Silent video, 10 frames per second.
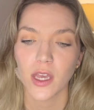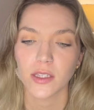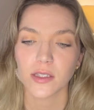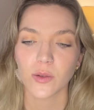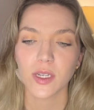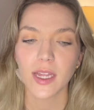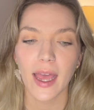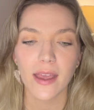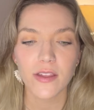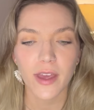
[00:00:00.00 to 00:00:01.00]
So
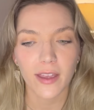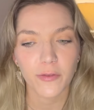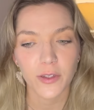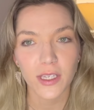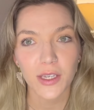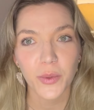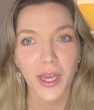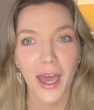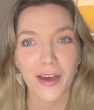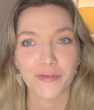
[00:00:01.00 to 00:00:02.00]
today, thankfully, we
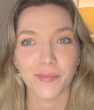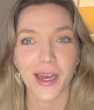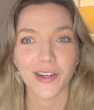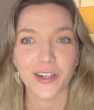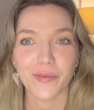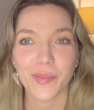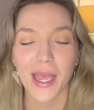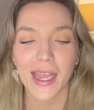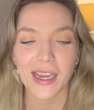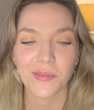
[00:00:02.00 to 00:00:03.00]
have better
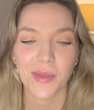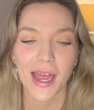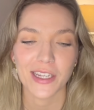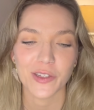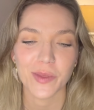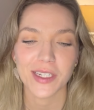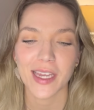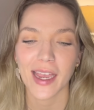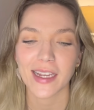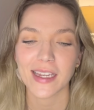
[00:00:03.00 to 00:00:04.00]
pain management
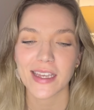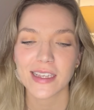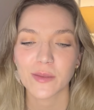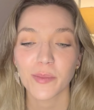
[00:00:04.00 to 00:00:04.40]
techniques,